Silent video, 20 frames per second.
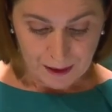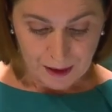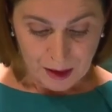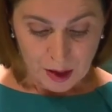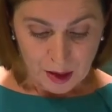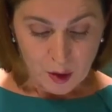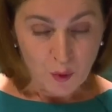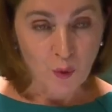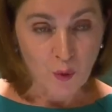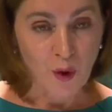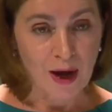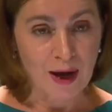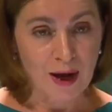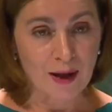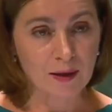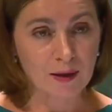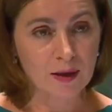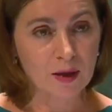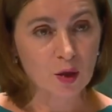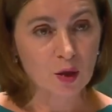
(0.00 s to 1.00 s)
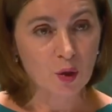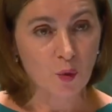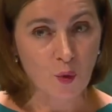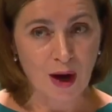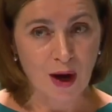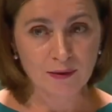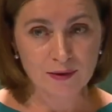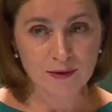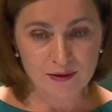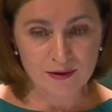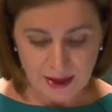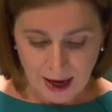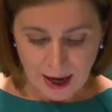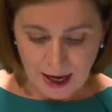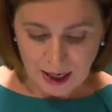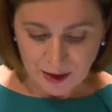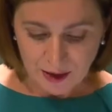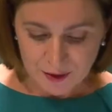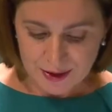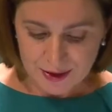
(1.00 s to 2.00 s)
When one
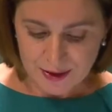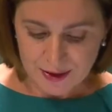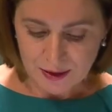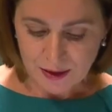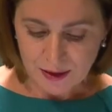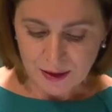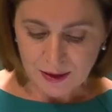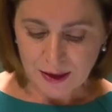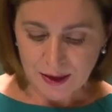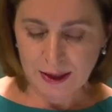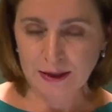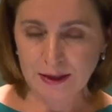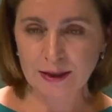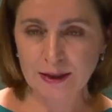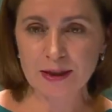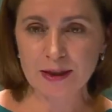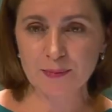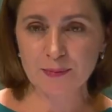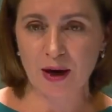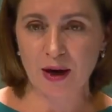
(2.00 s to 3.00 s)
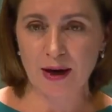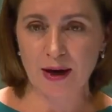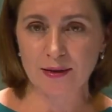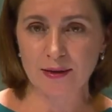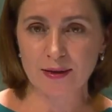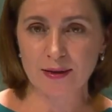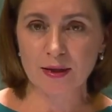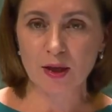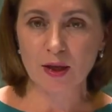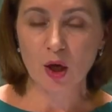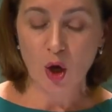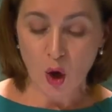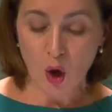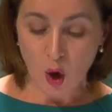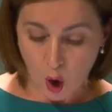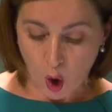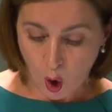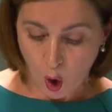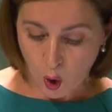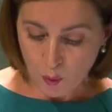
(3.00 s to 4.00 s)
thrives, it inspires
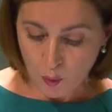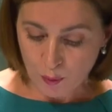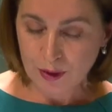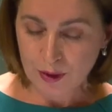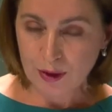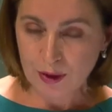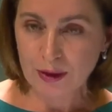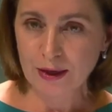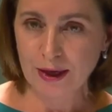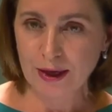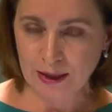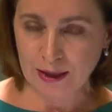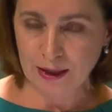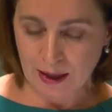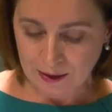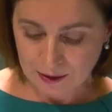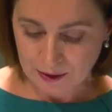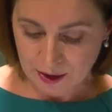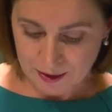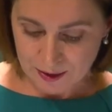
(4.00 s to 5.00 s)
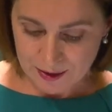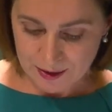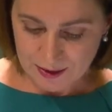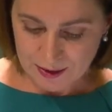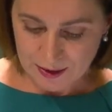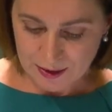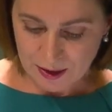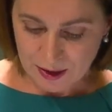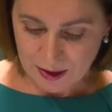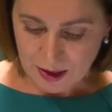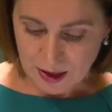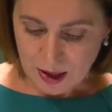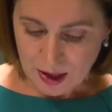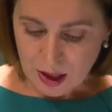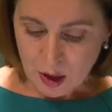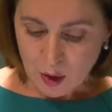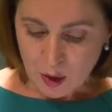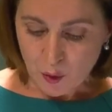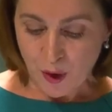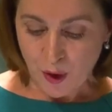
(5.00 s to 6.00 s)
hope in others.
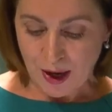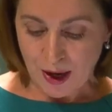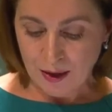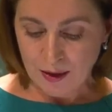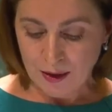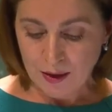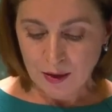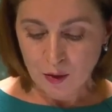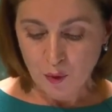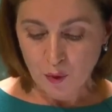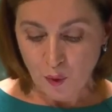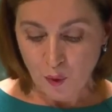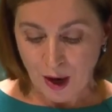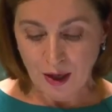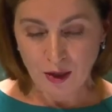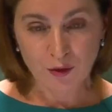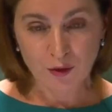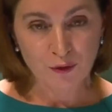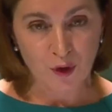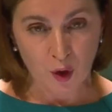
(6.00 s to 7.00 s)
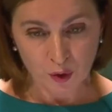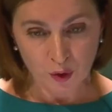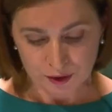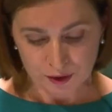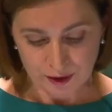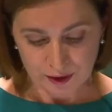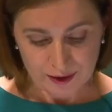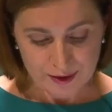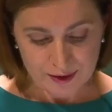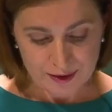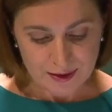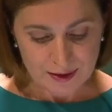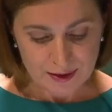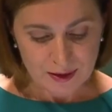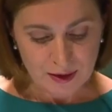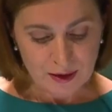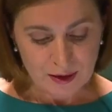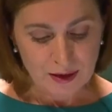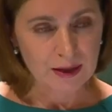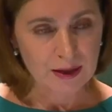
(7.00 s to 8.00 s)
When one falters,
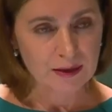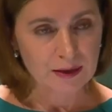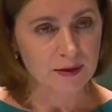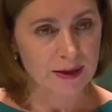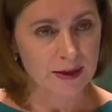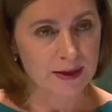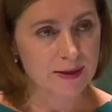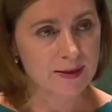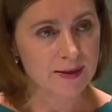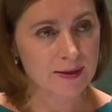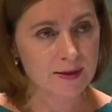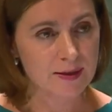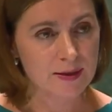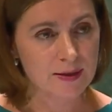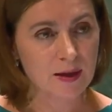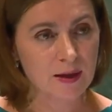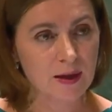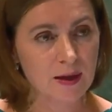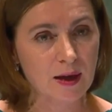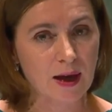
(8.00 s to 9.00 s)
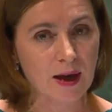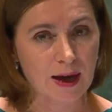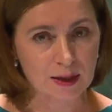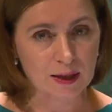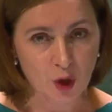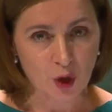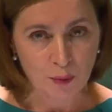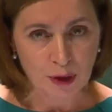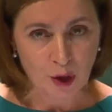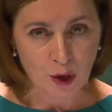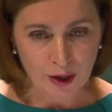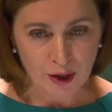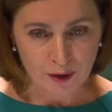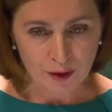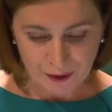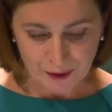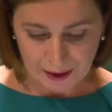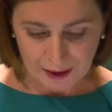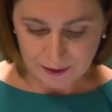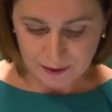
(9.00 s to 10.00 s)
it risks a domino
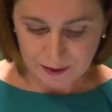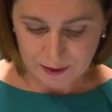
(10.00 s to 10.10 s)
effect.